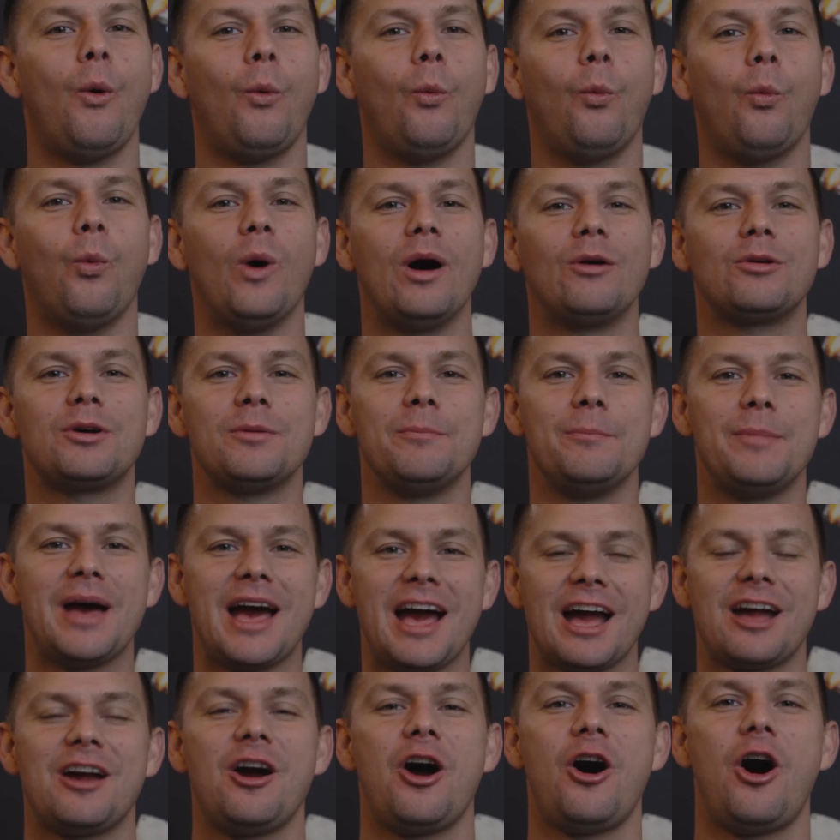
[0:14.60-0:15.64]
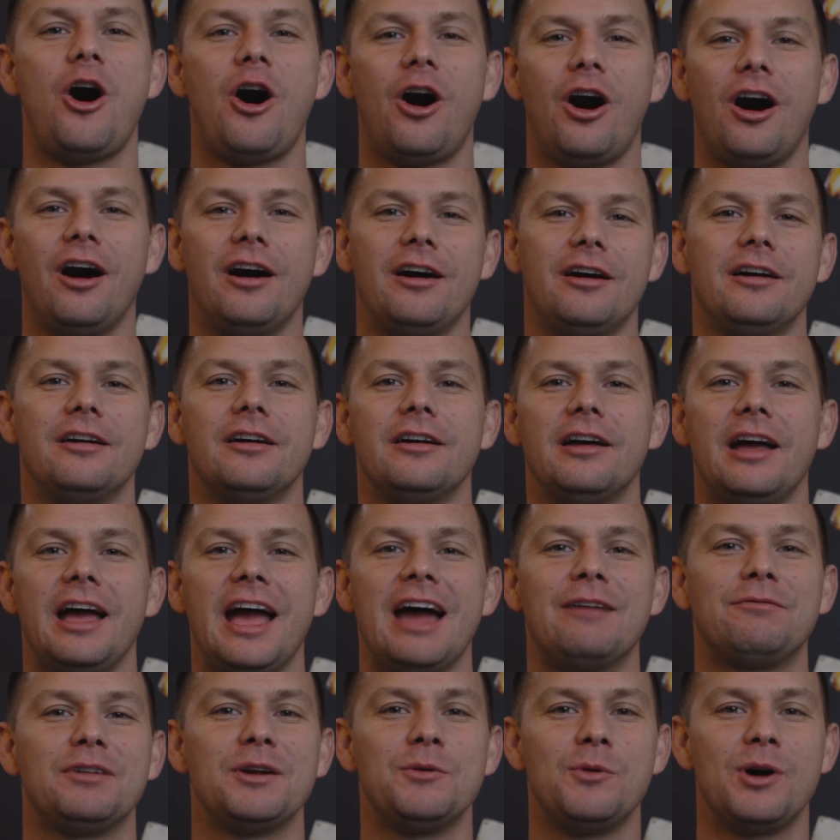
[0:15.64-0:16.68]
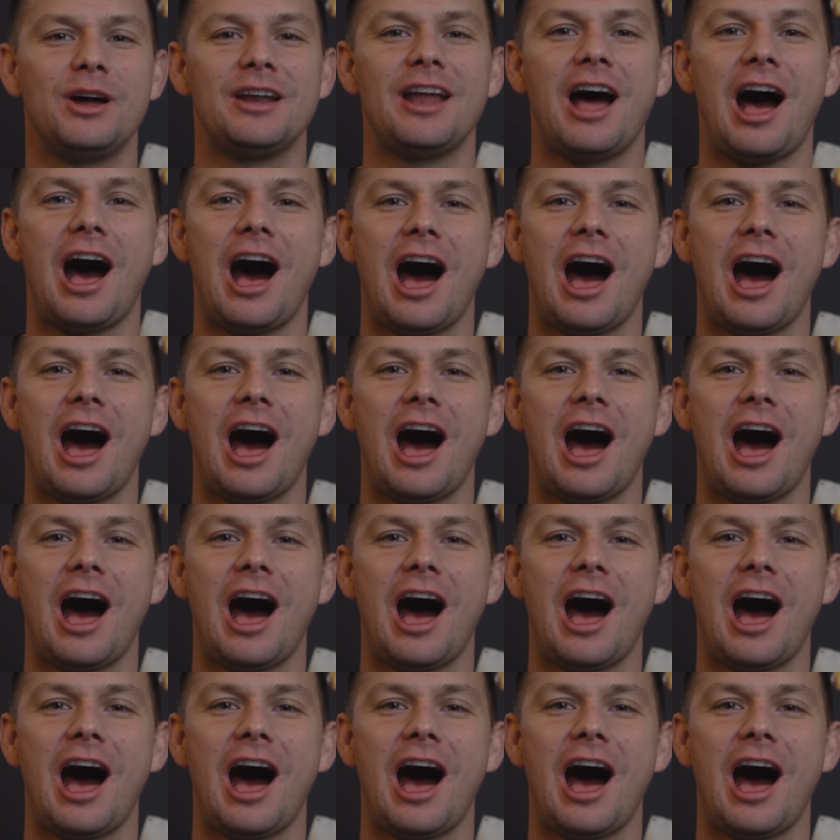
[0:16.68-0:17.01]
Welcome back, everyone.